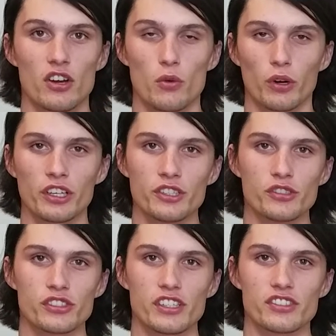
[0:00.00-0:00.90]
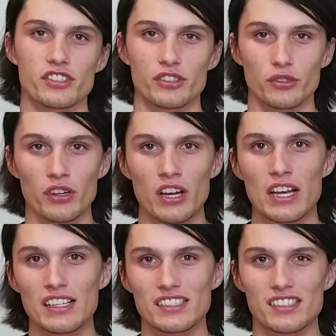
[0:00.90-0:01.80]
We're going to use this to
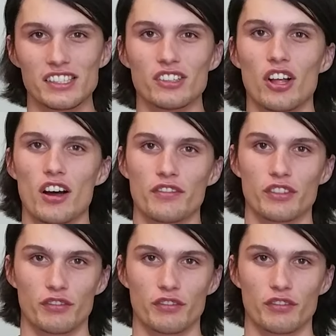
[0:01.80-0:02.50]
seal off the